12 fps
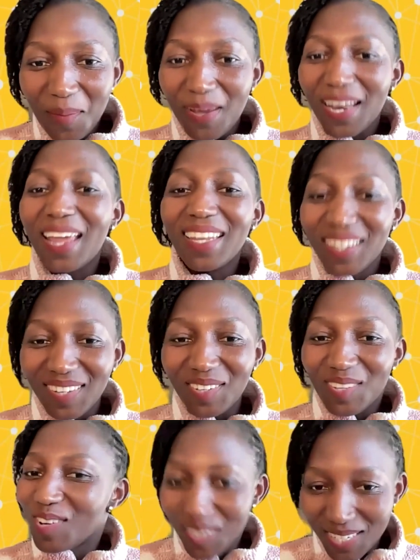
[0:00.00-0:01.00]
but I knew
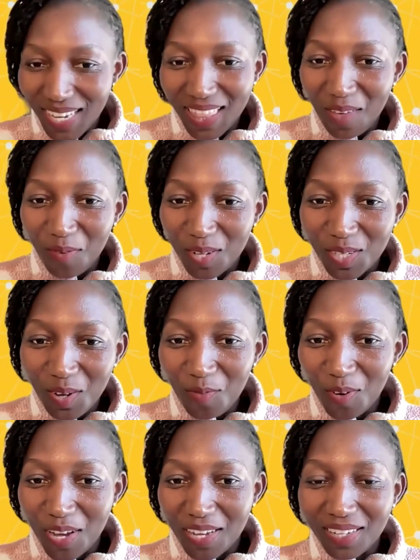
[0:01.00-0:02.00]
you don't take the first
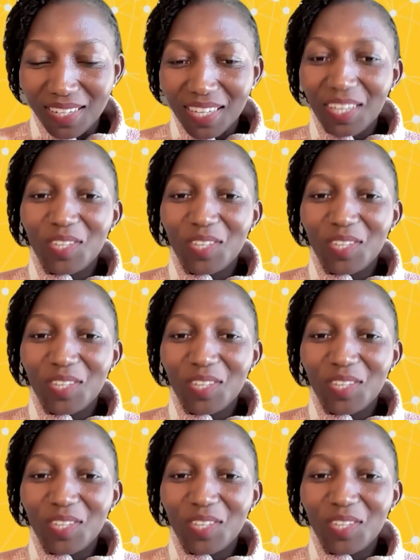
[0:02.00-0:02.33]
offer.